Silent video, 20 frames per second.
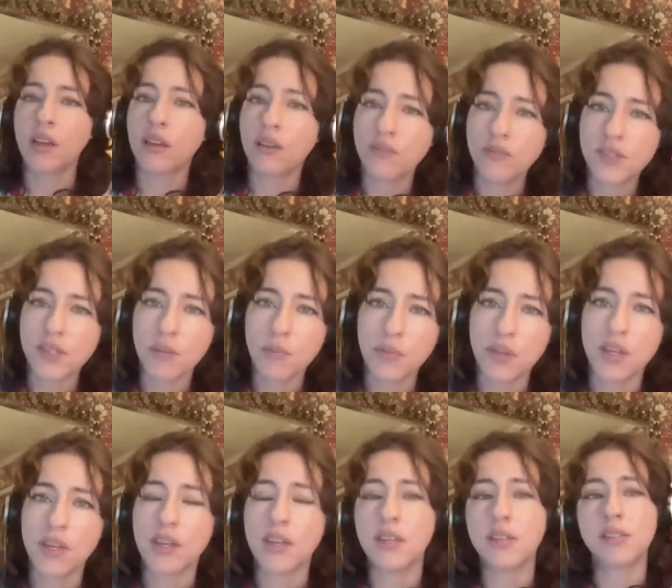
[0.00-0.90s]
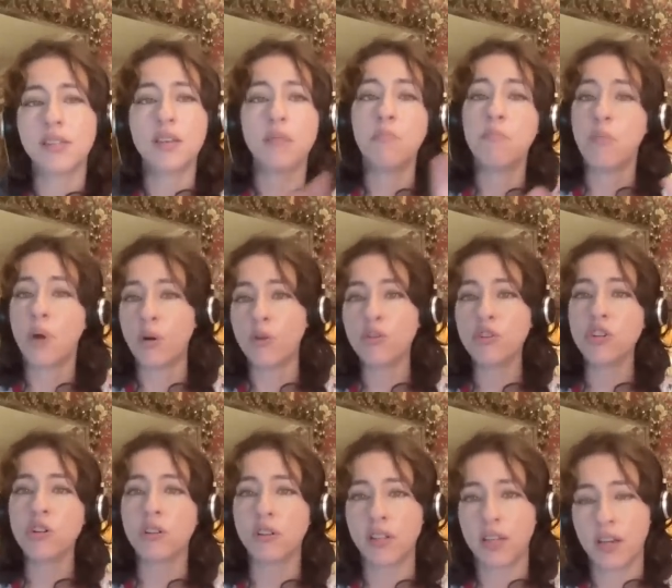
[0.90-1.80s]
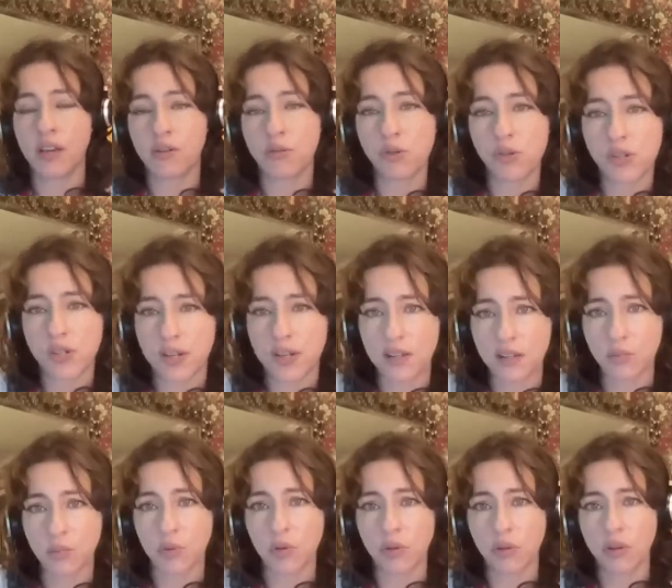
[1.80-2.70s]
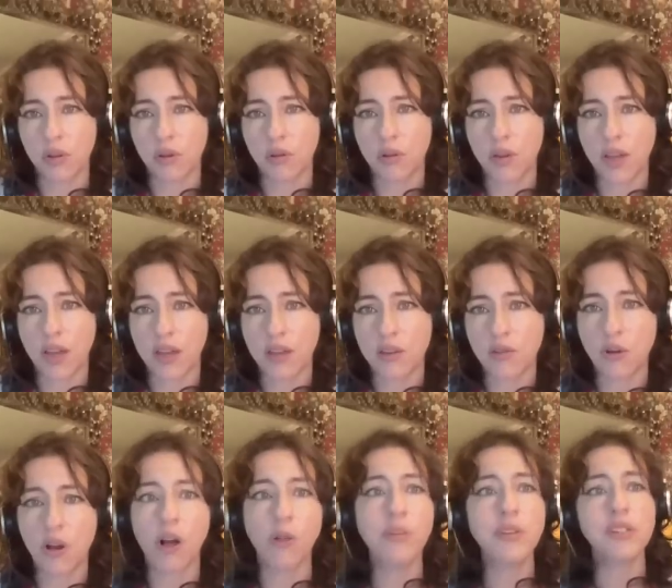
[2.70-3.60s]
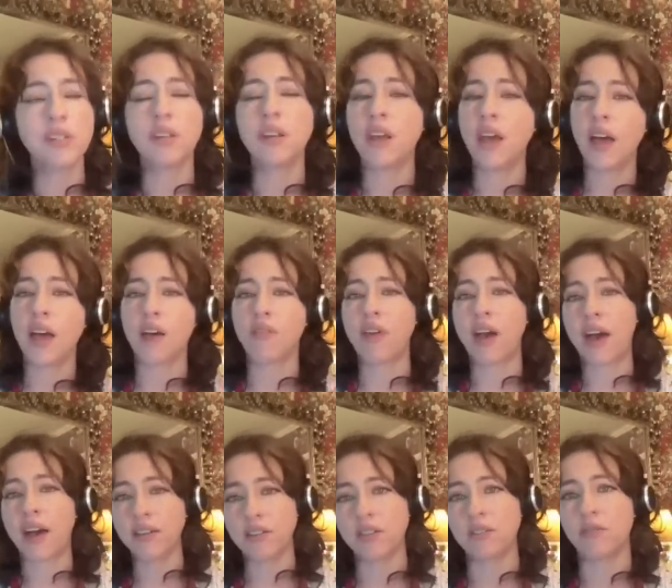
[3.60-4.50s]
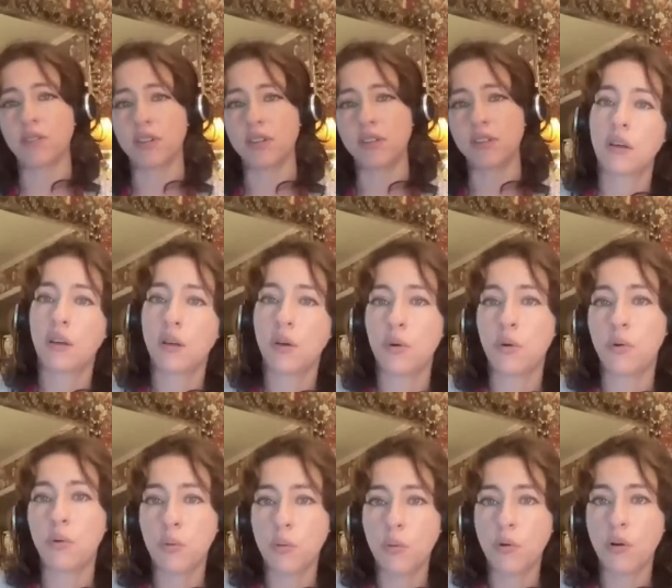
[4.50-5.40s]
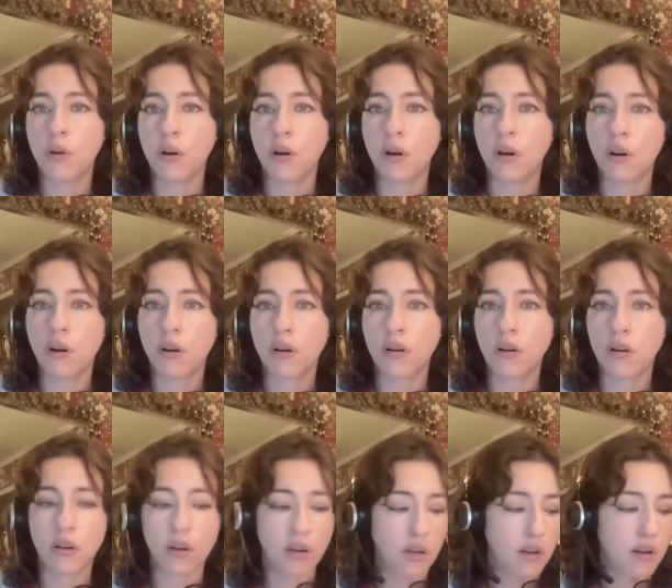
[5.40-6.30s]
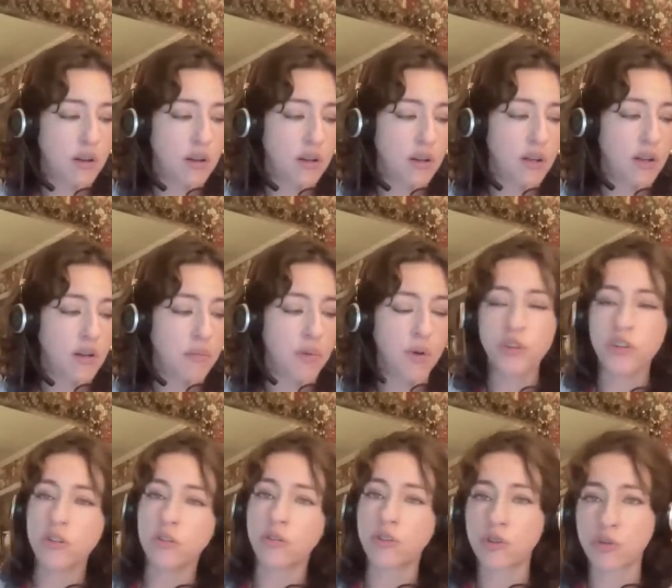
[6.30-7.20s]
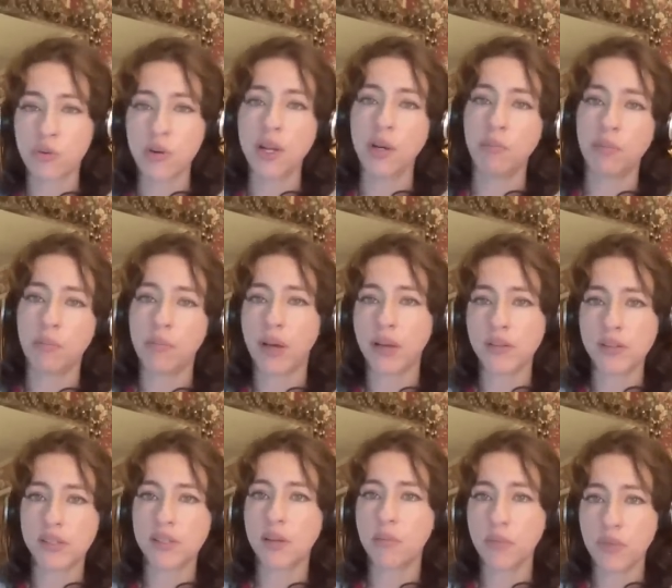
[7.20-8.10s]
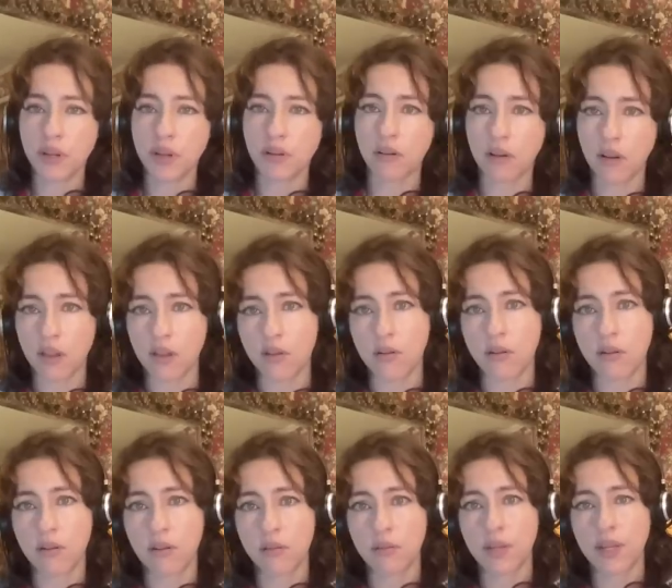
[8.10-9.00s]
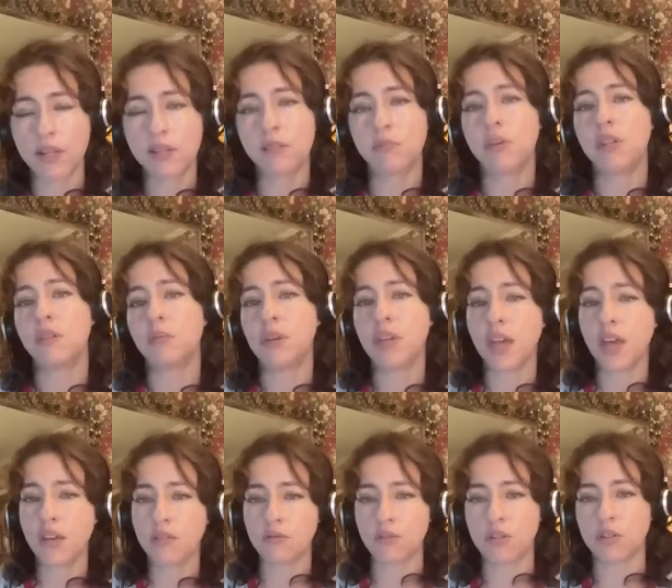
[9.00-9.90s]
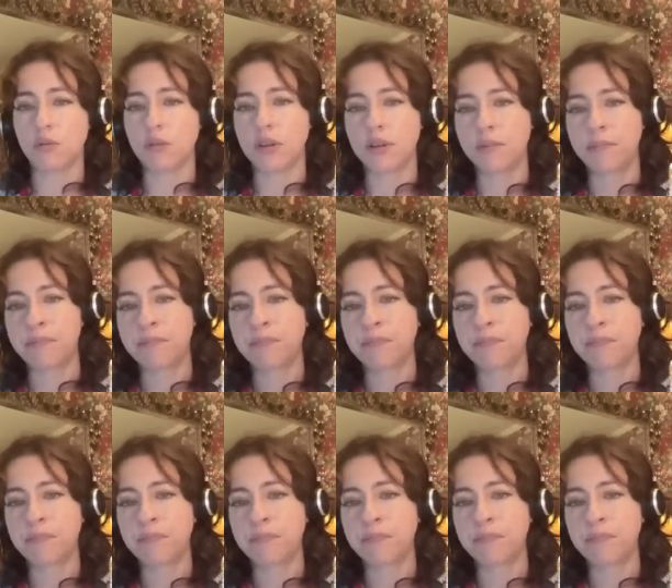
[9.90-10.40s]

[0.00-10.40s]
if something is emotionally understandable, okay? You're always going to have activists who are on a, an emotional trip about something or other. That doesn't mean that we cater to it.